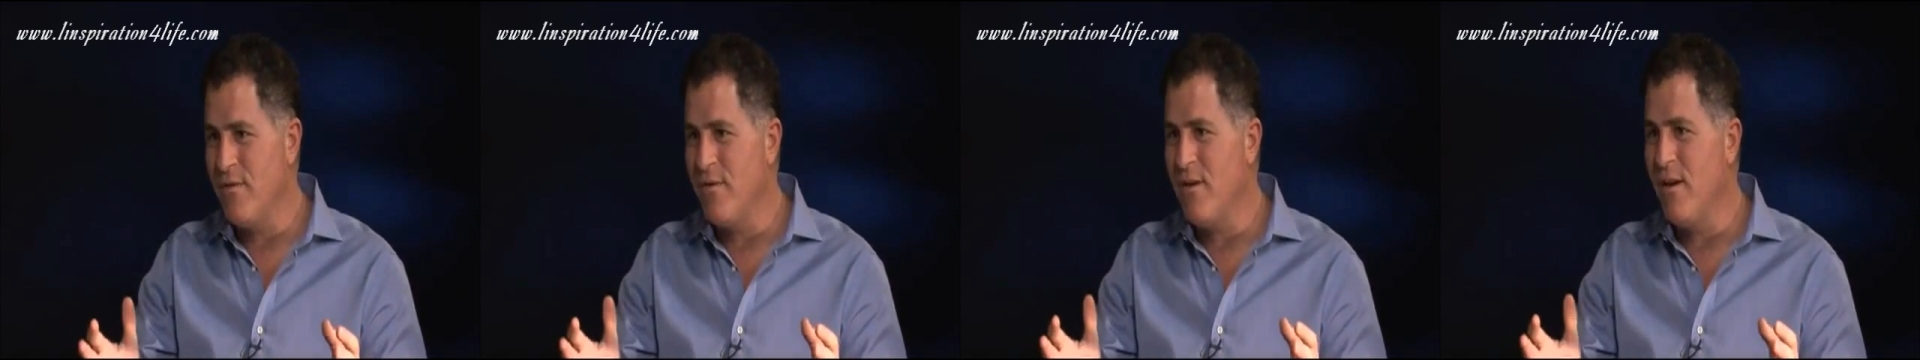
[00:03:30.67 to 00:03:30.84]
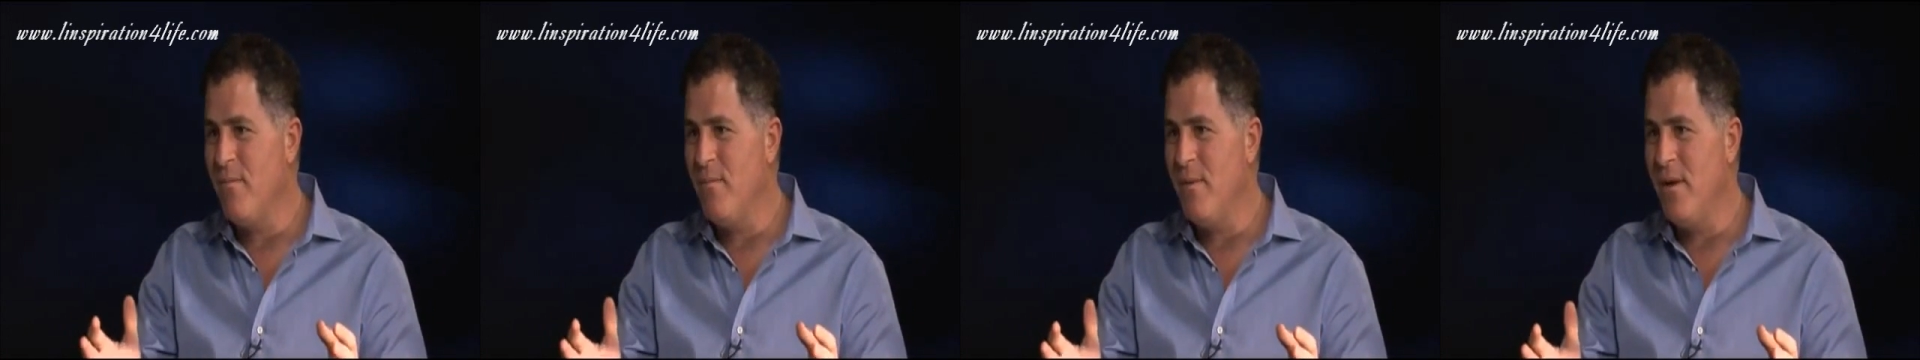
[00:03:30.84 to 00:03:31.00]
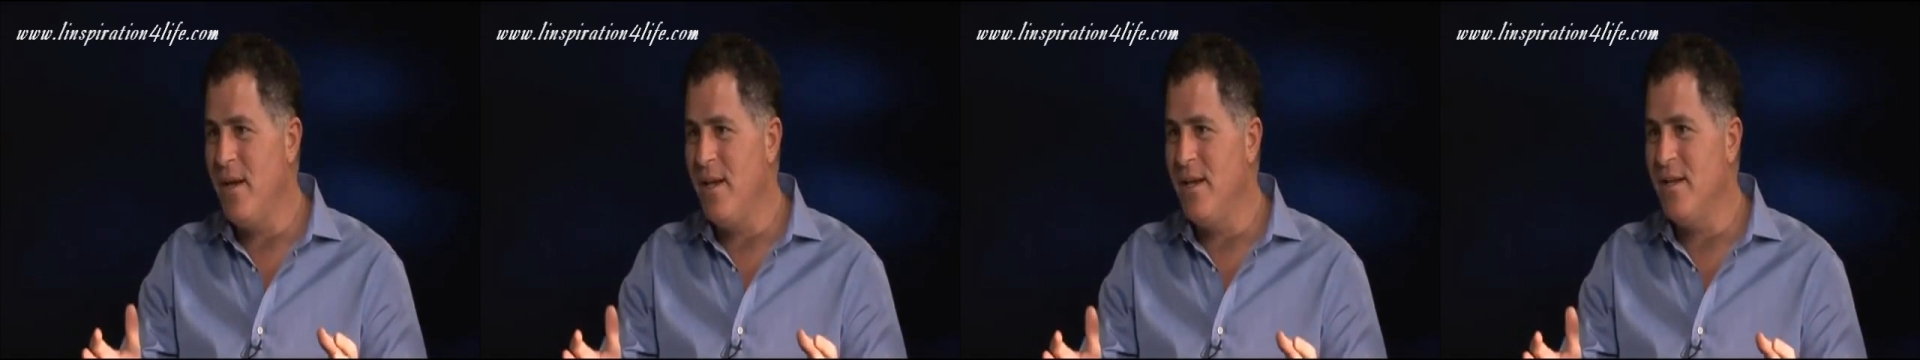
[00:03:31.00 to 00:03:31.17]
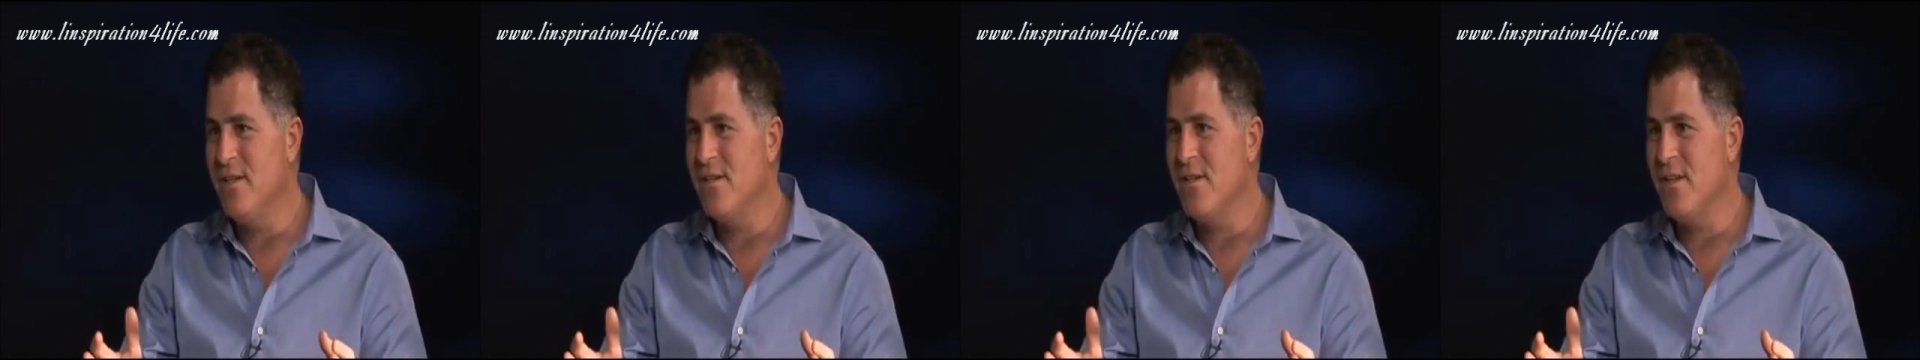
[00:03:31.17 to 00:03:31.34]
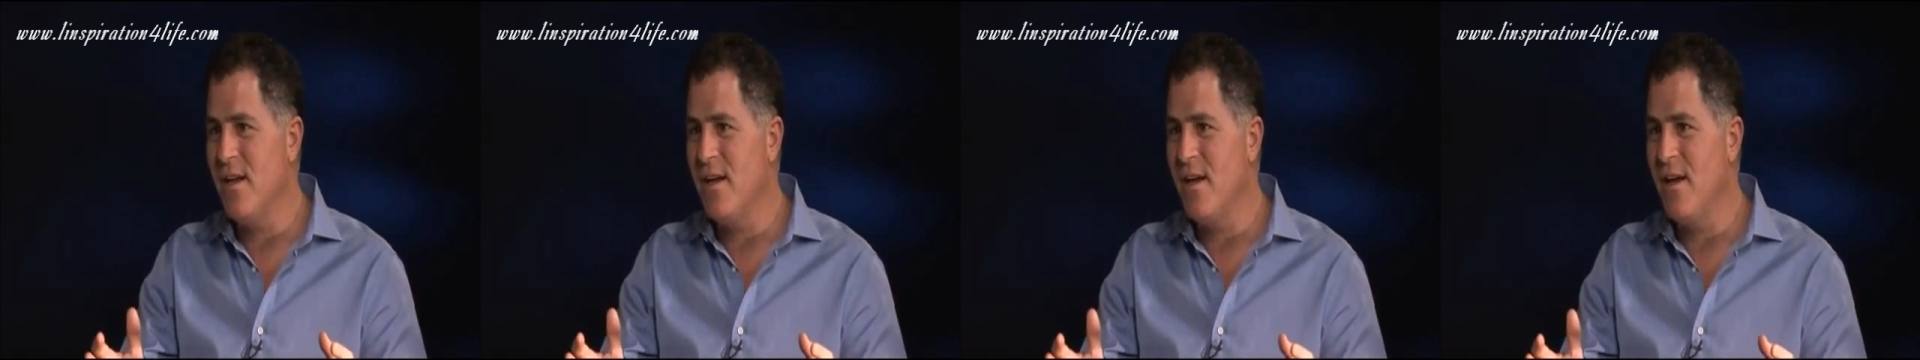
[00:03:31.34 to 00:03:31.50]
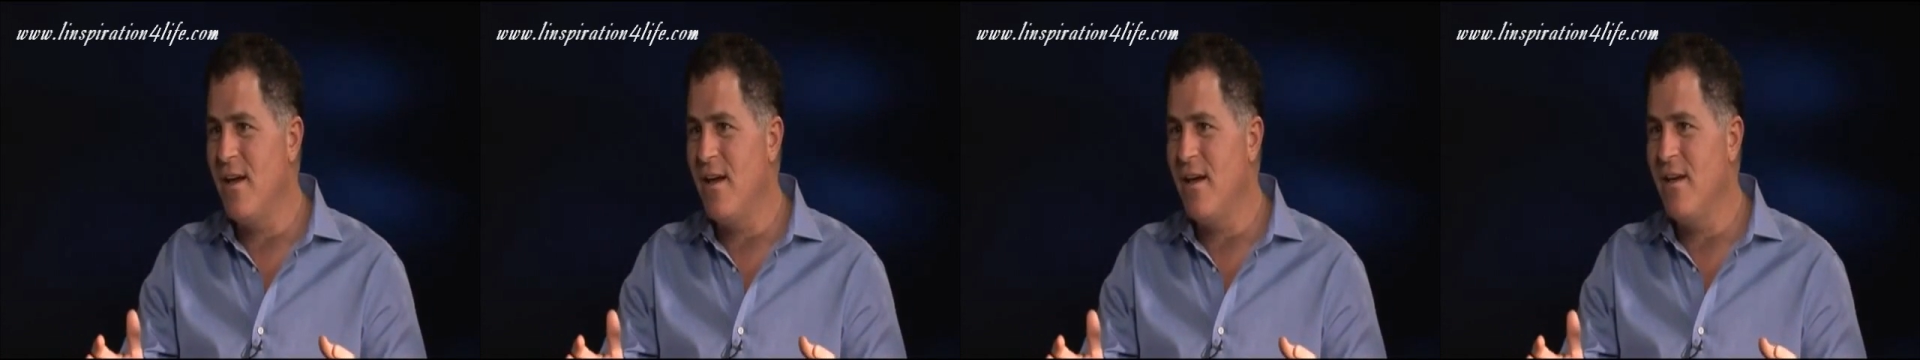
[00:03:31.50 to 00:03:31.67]
of companies,
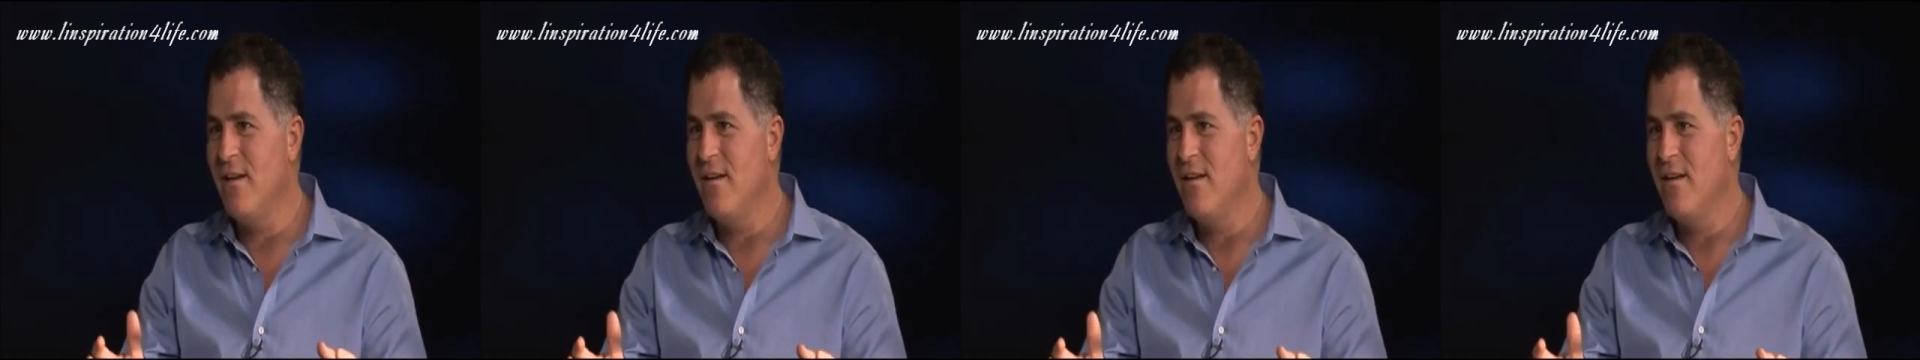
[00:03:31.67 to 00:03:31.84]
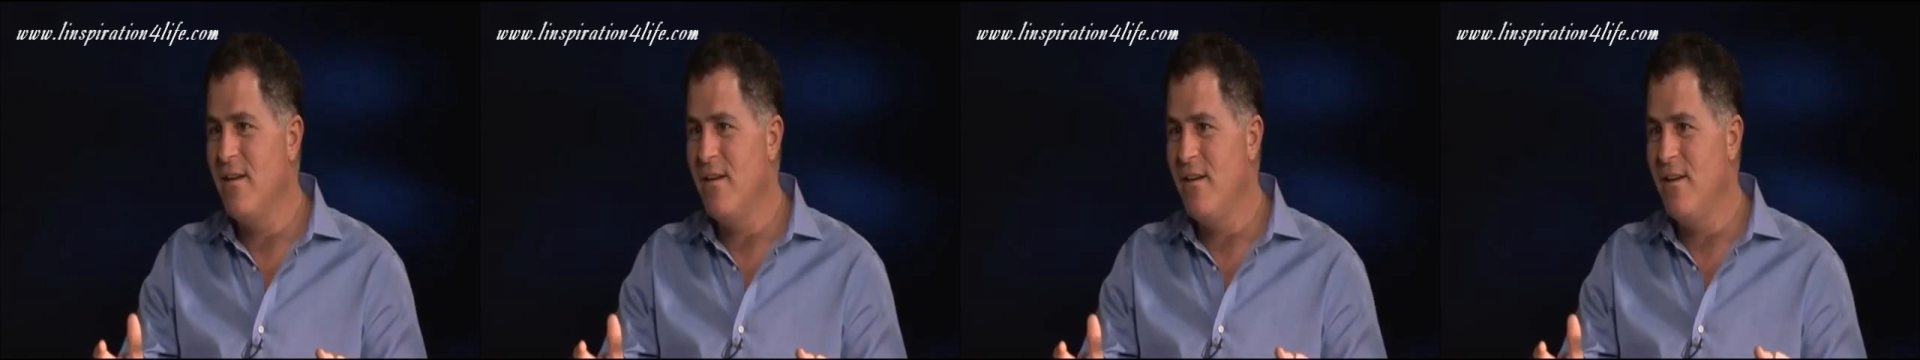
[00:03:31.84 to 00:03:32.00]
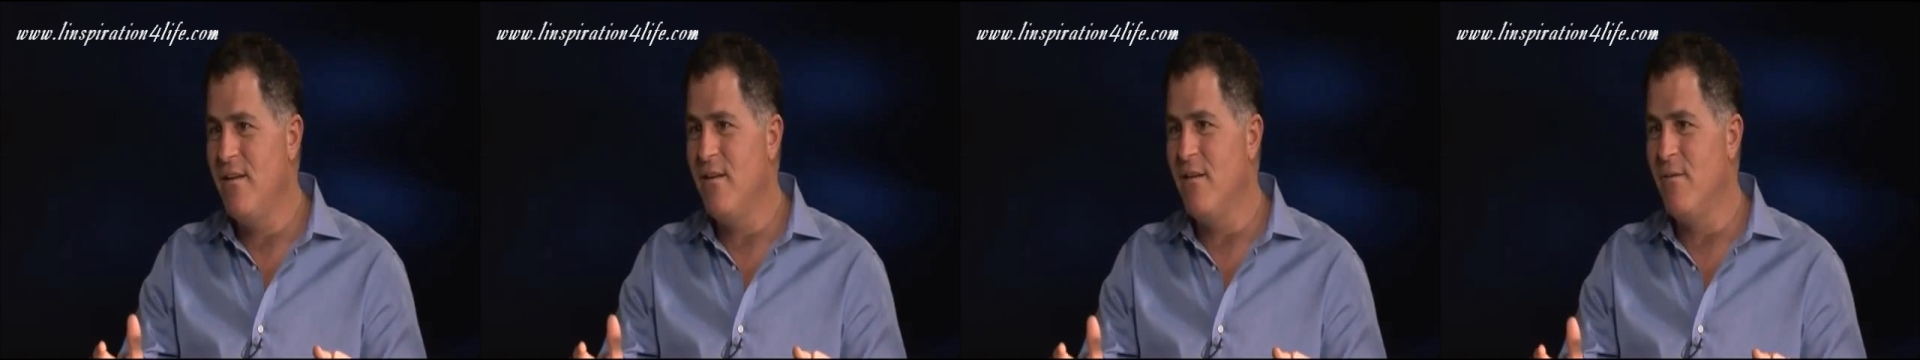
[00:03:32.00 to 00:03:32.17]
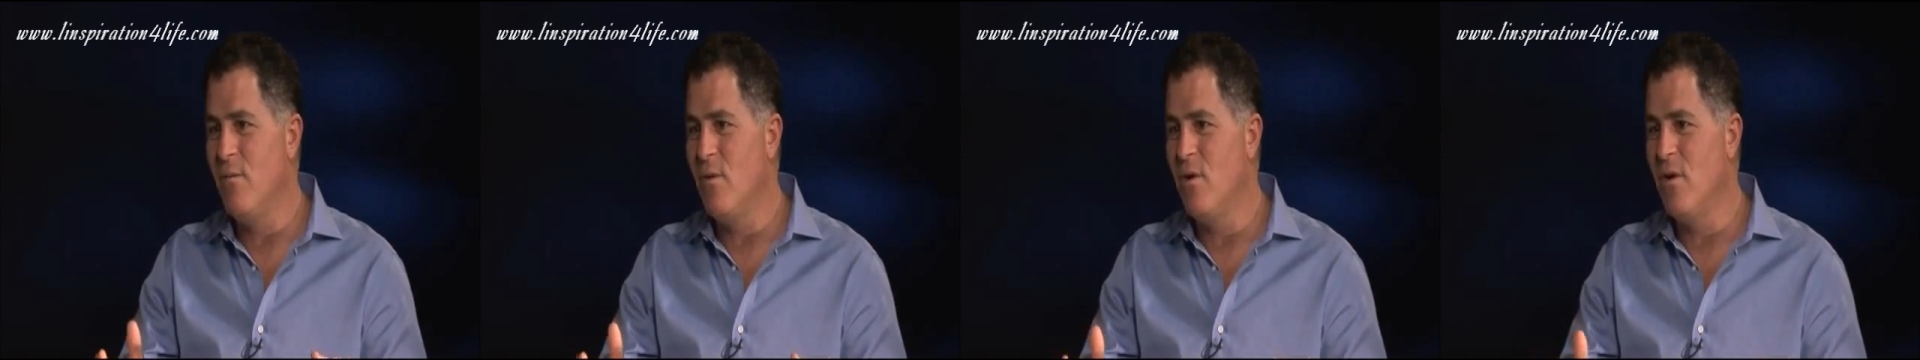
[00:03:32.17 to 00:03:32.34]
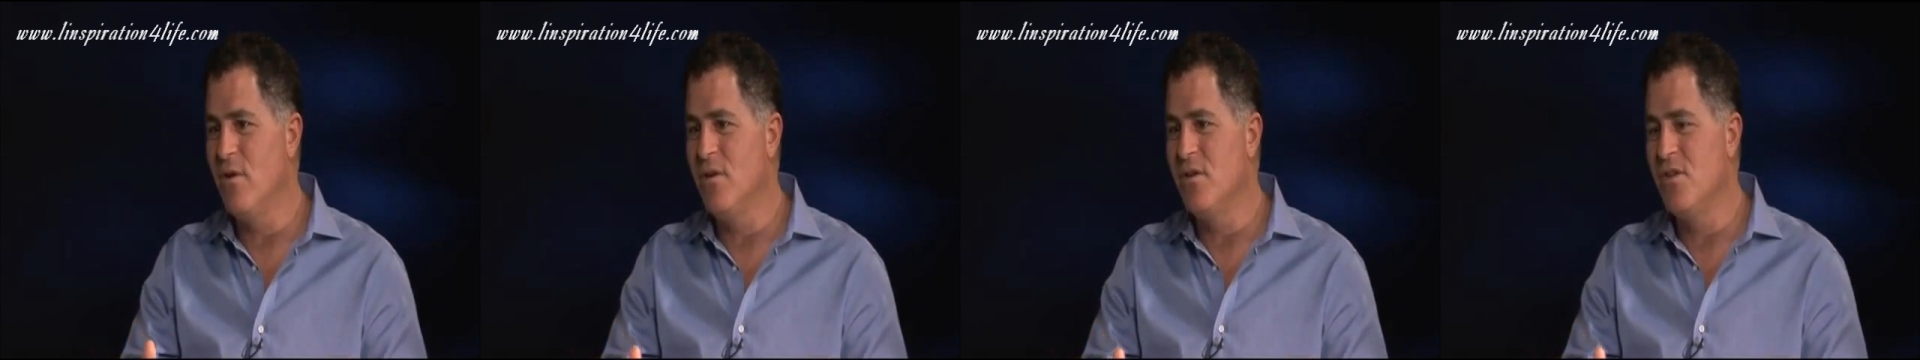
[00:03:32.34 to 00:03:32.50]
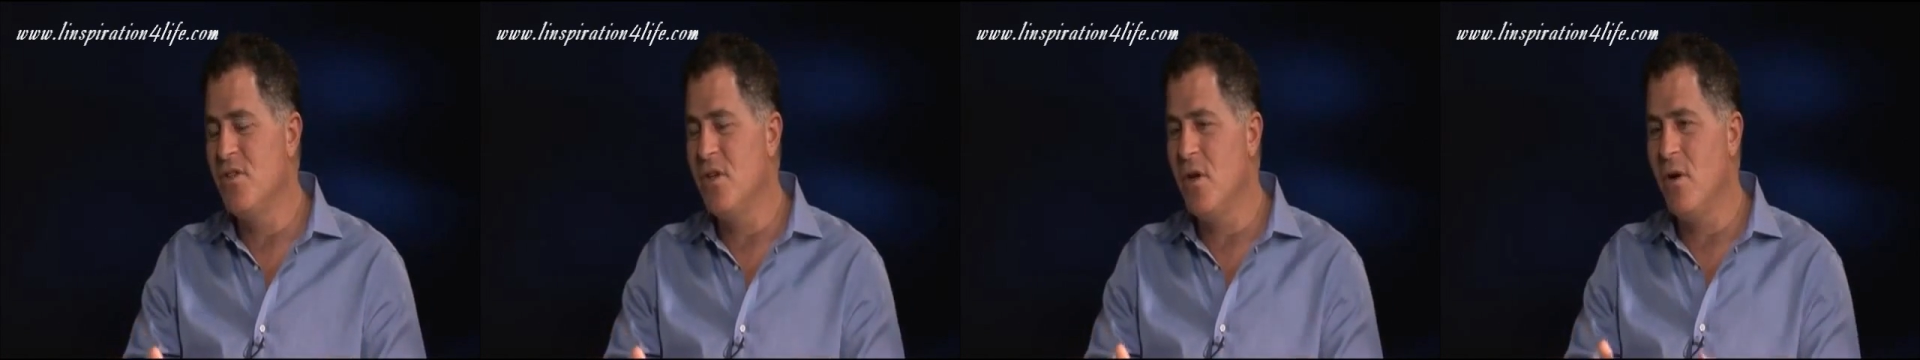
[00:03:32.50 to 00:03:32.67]
emerged.